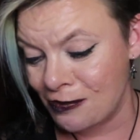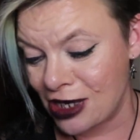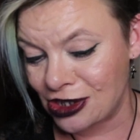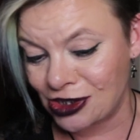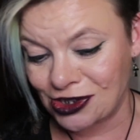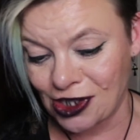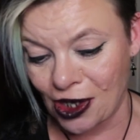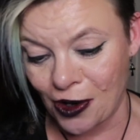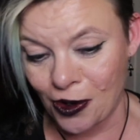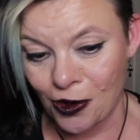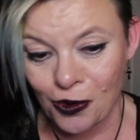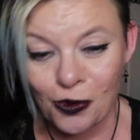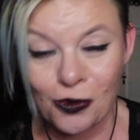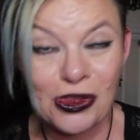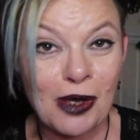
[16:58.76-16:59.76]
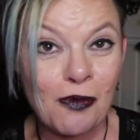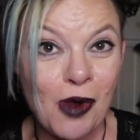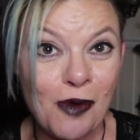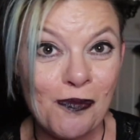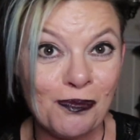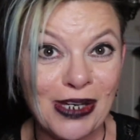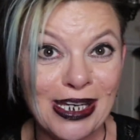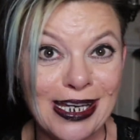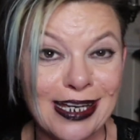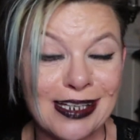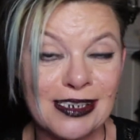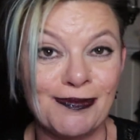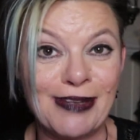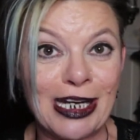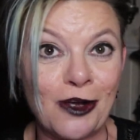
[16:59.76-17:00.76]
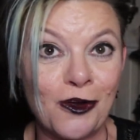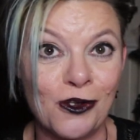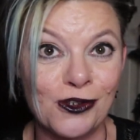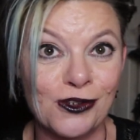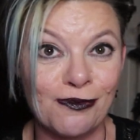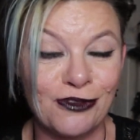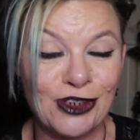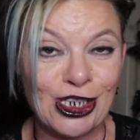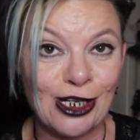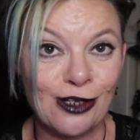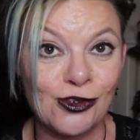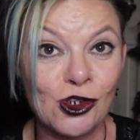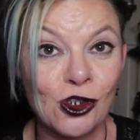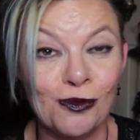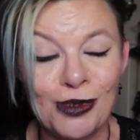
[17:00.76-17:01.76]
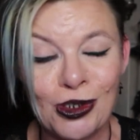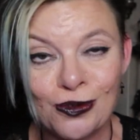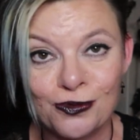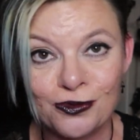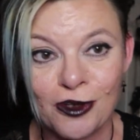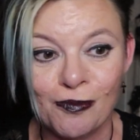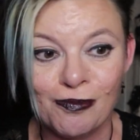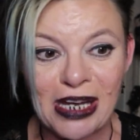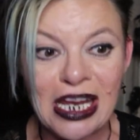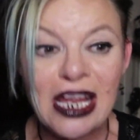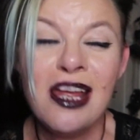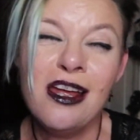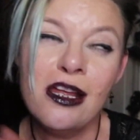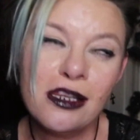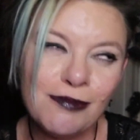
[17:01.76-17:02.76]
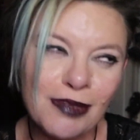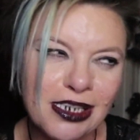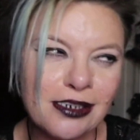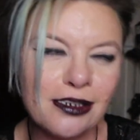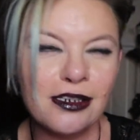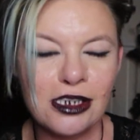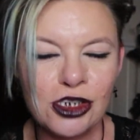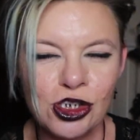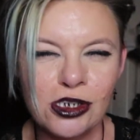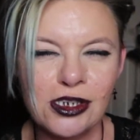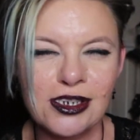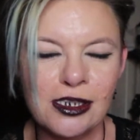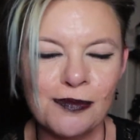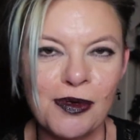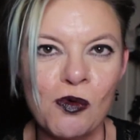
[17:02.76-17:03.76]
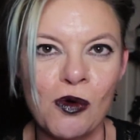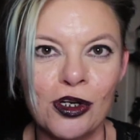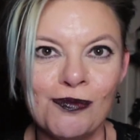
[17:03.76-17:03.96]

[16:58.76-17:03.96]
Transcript: So there won't be as many haul videos coming up from me. There should still be one